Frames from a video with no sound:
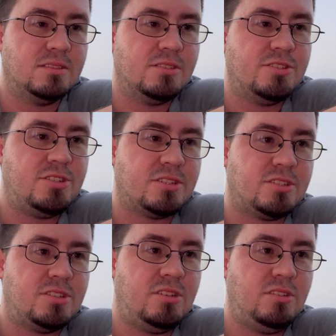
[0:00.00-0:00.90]

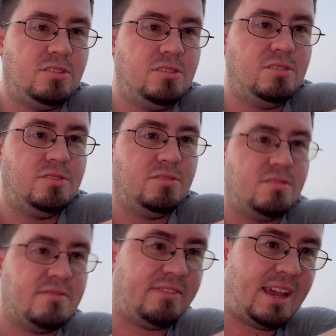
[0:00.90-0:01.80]
just due to
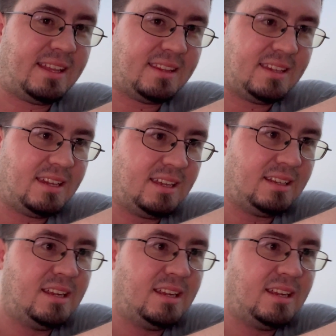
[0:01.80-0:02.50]
the fact that